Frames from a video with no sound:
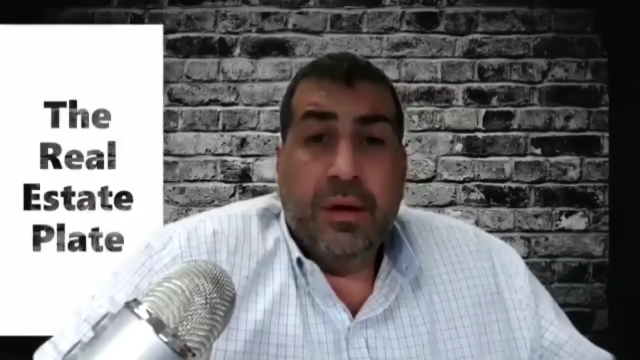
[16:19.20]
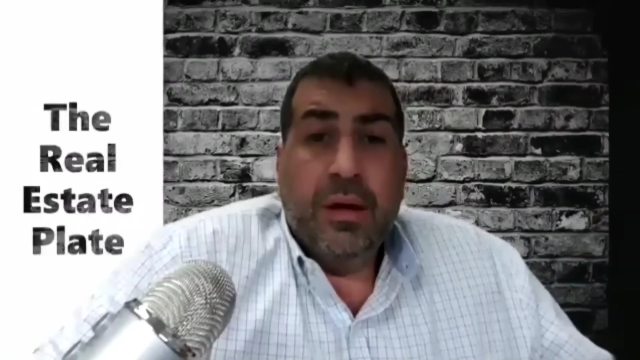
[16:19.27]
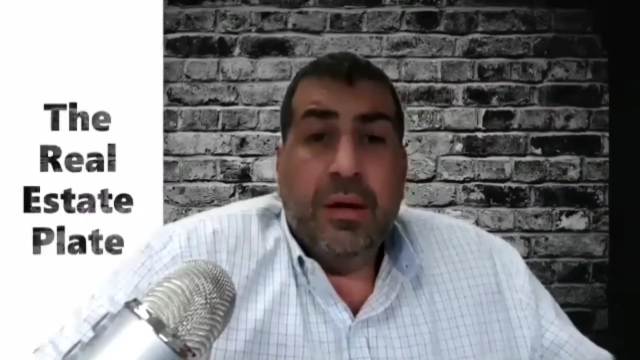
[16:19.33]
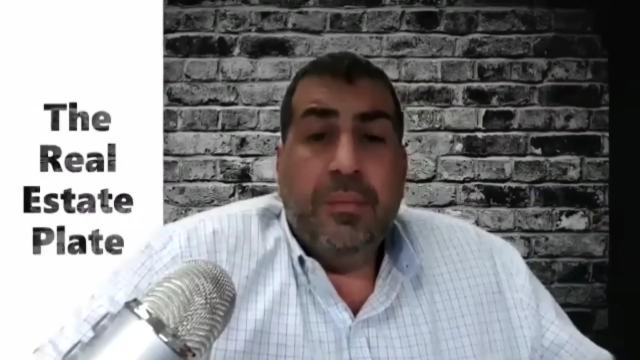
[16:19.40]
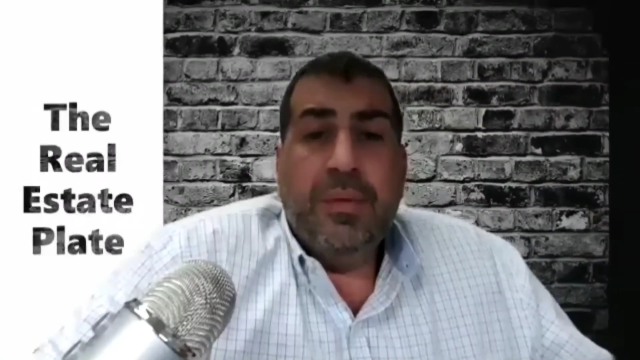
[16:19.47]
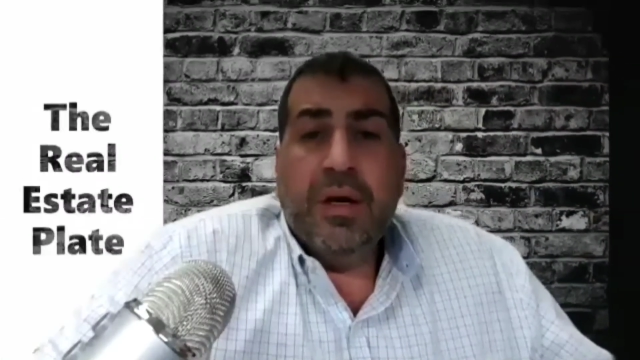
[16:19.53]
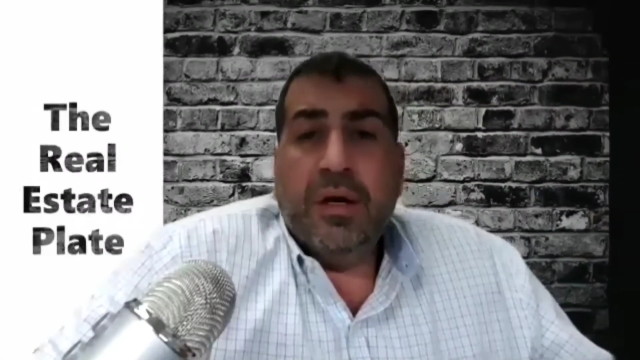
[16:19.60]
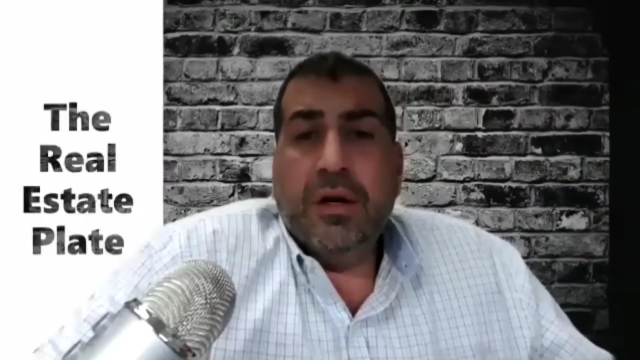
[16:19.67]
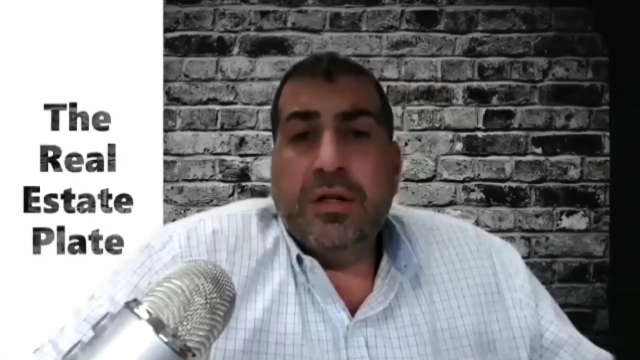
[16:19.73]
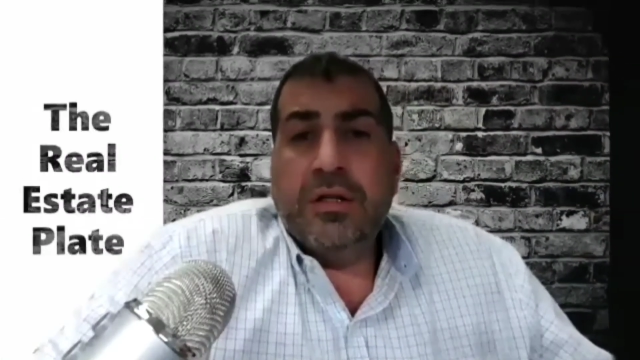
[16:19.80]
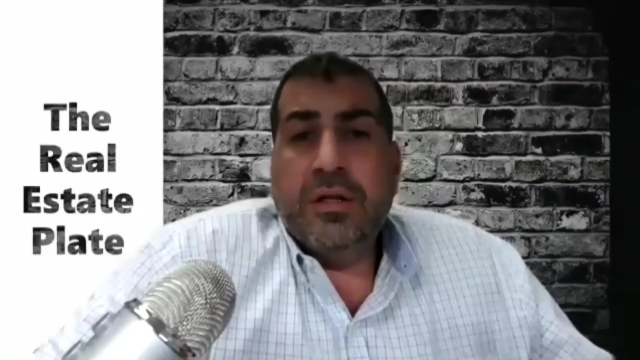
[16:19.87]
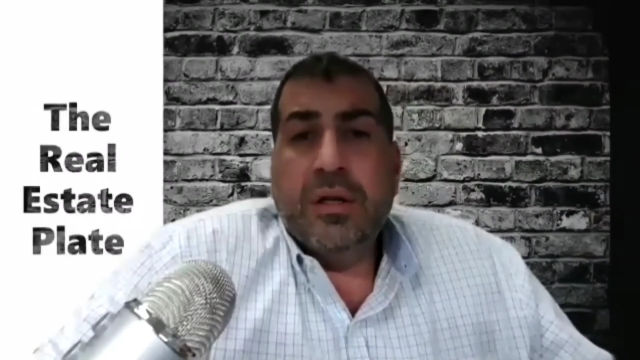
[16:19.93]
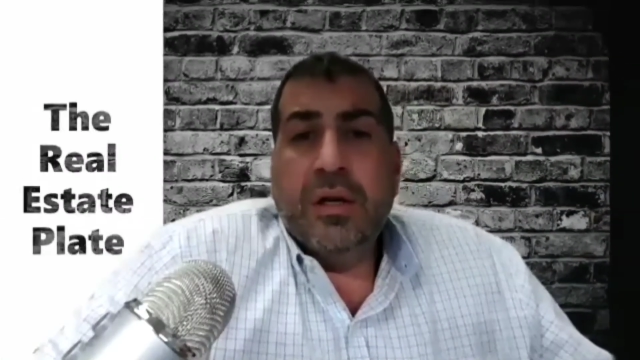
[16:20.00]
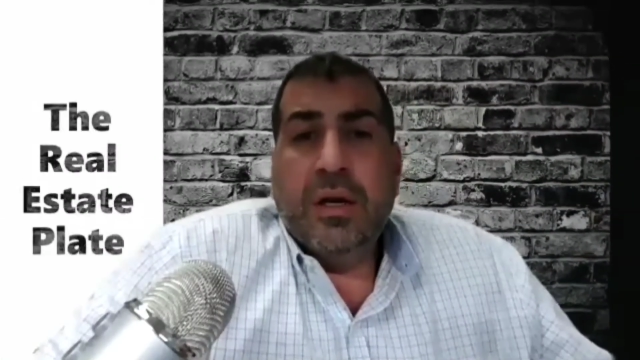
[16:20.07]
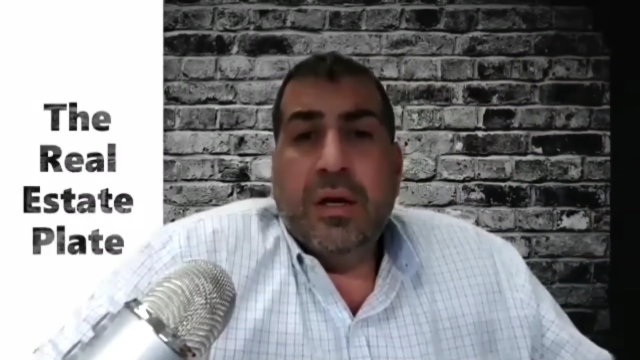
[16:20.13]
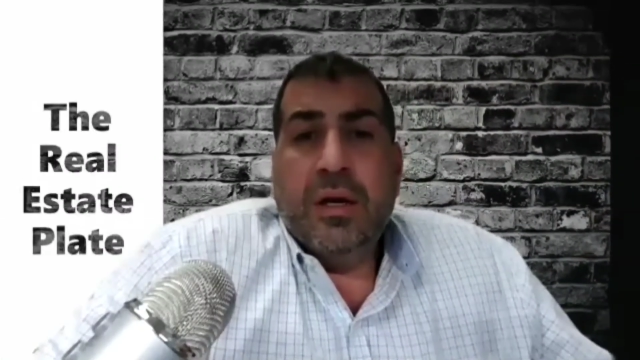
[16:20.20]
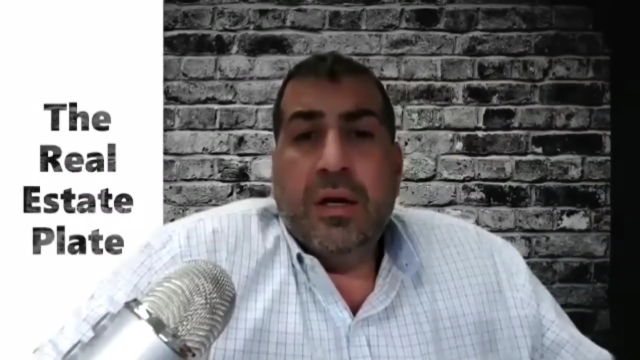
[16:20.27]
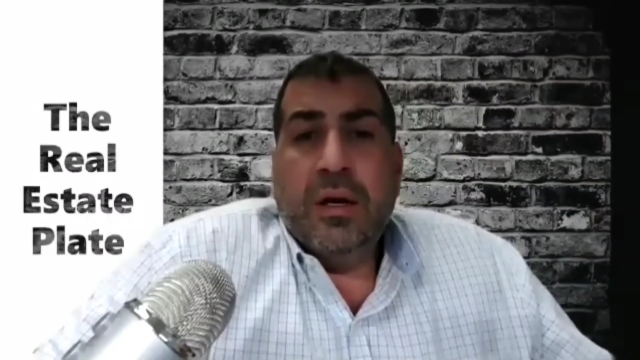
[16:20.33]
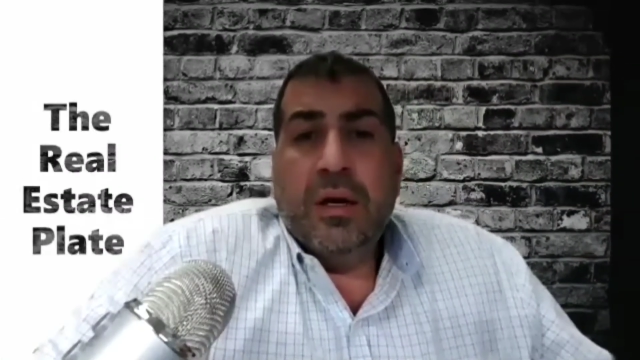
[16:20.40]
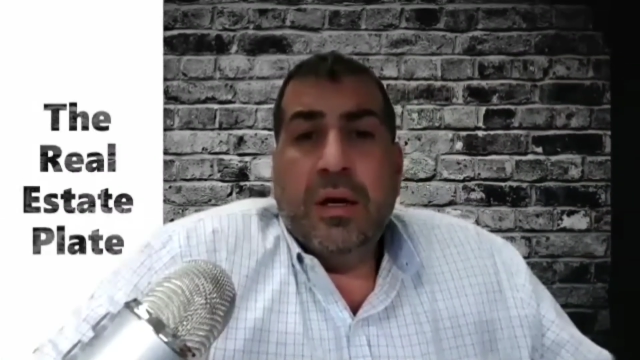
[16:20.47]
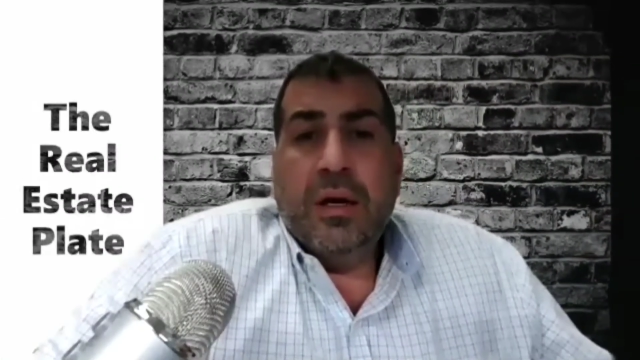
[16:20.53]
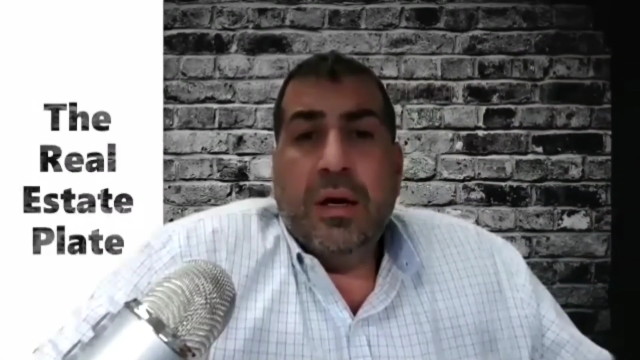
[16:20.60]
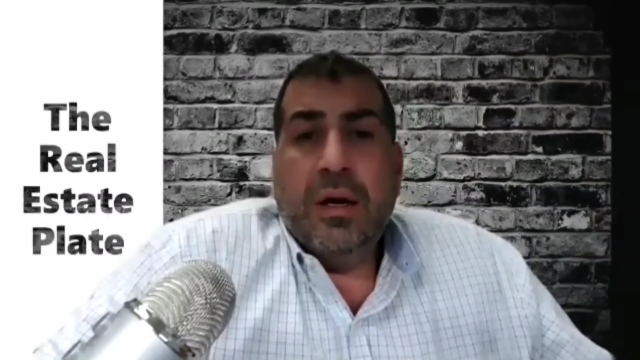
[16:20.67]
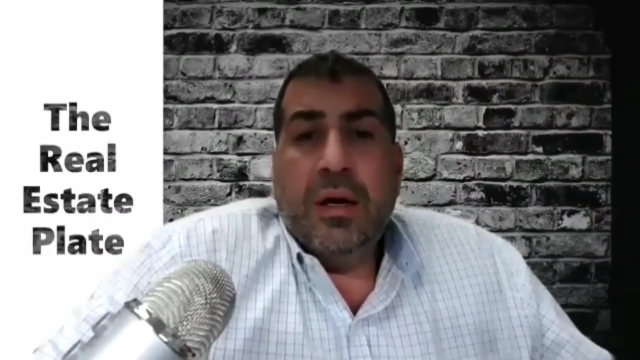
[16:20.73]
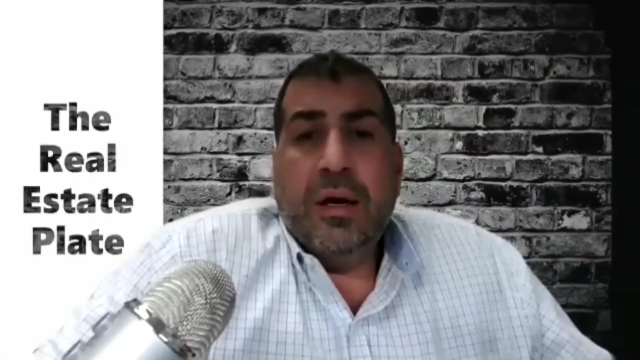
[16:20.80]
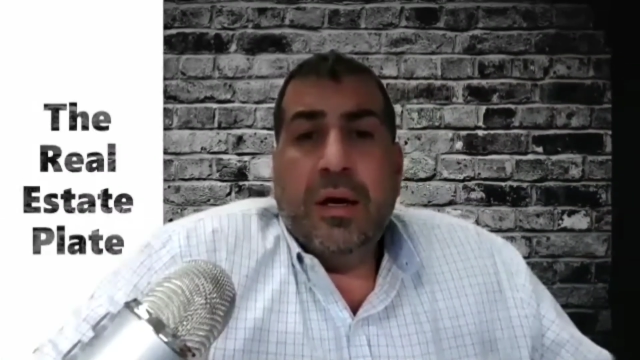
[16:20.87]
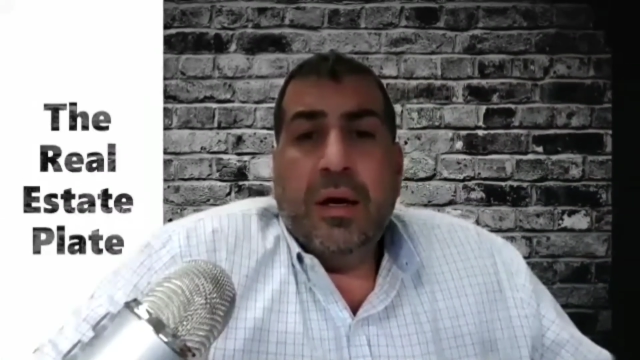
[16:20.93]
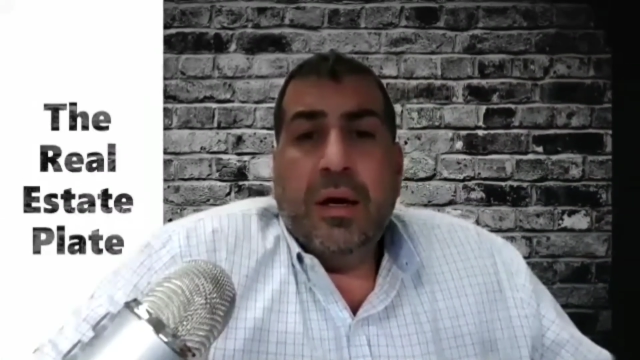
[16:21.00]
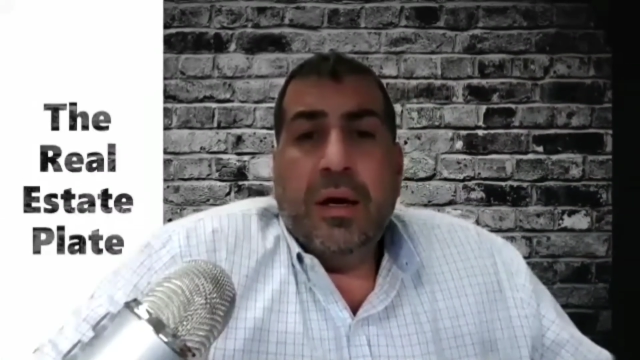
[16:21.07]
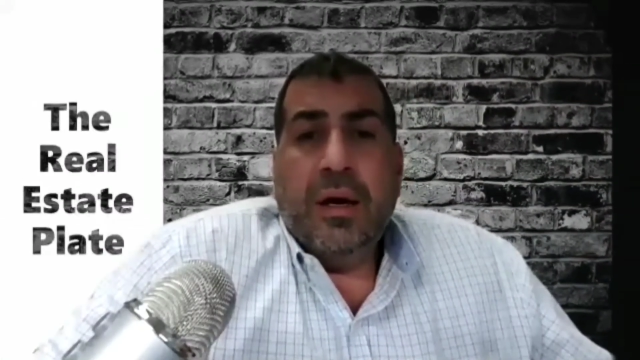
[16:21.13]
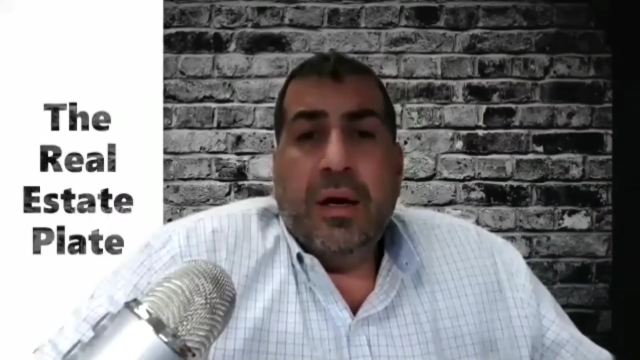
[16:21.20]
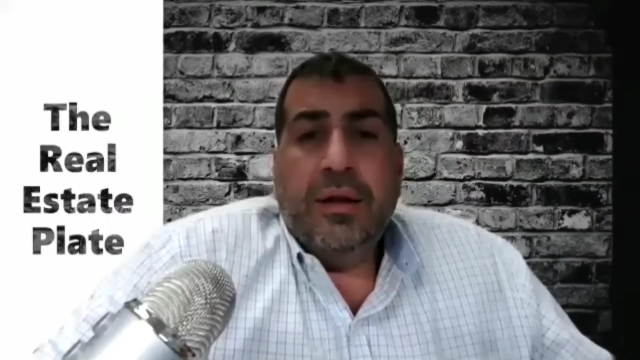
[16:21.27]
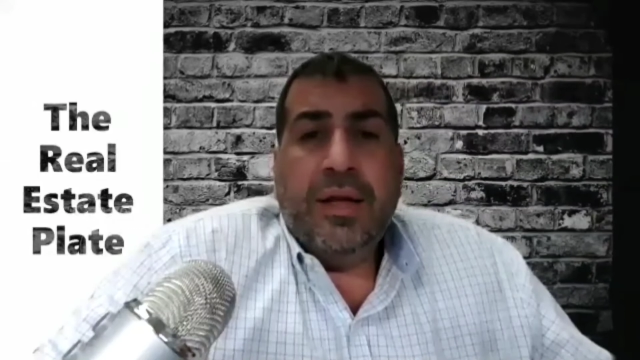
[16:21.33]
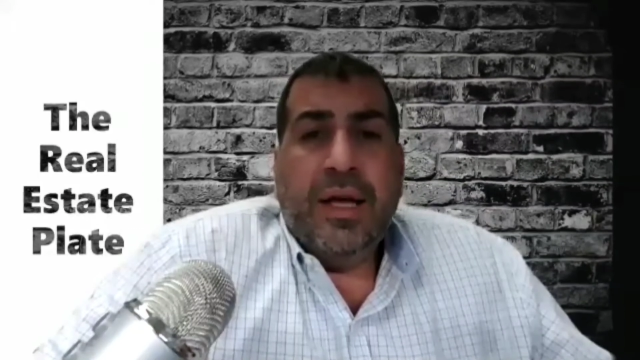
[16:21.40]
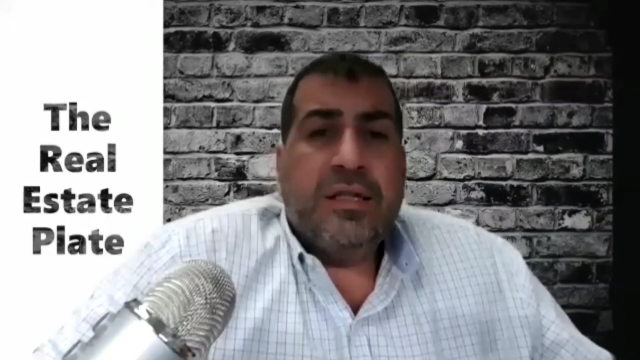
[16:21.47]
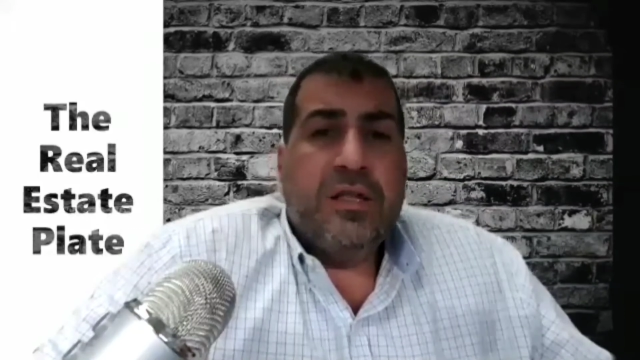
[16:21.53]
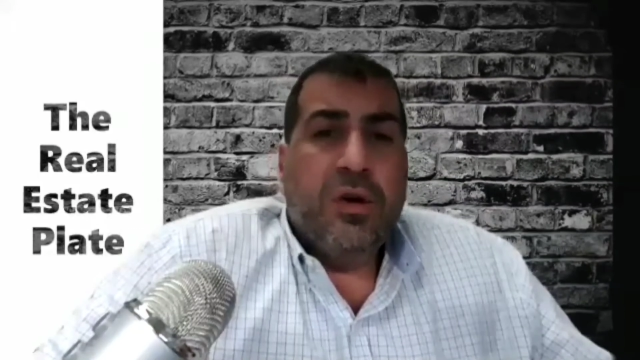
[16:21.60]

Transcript: because that's